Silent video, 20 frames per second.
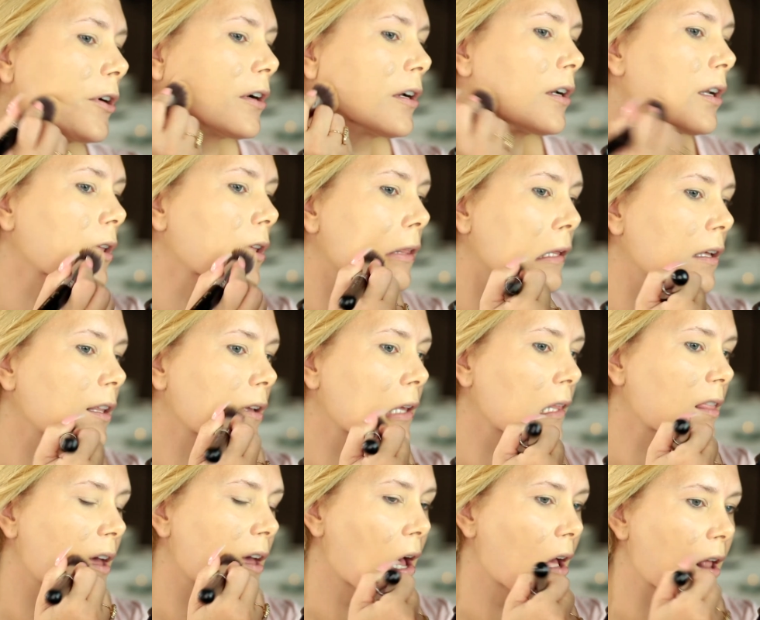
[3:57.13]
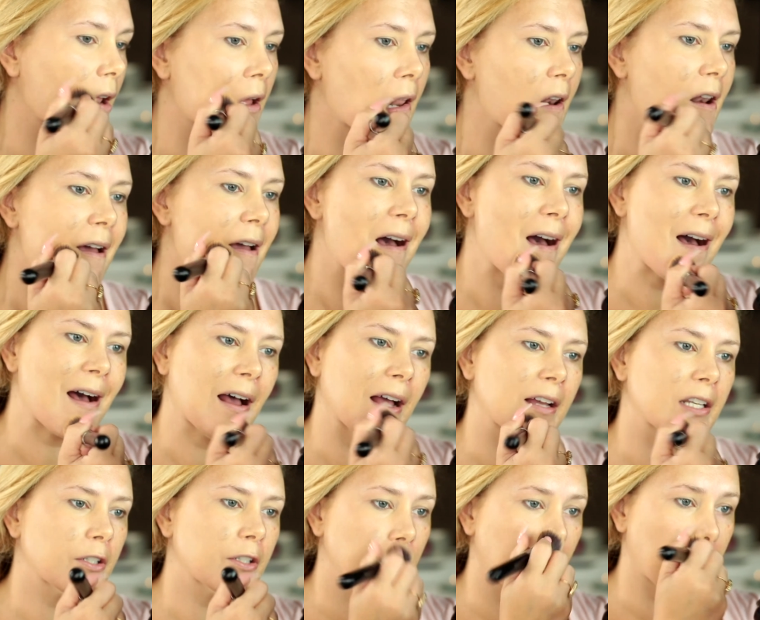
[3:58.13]
or anything like that.
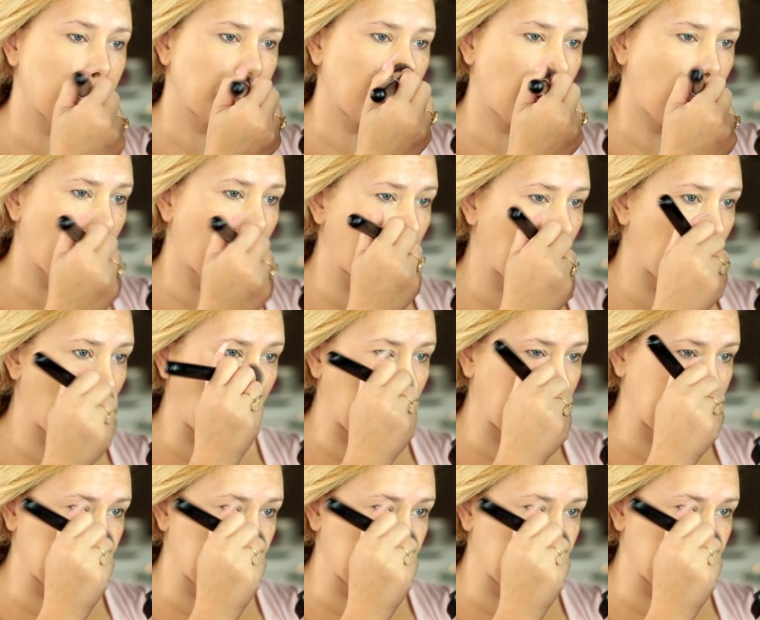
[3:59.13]
I do have combo